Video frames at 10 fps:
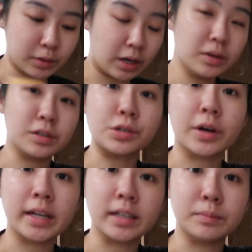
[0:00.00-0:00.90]
gonna
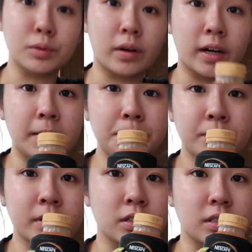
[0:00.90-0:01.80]
try the mocha
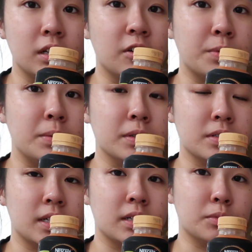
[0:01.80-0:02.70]
because a lot of people
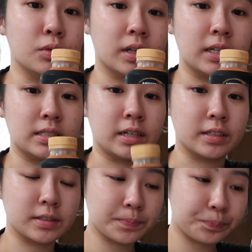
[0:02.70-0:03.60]
say the mocha is nice.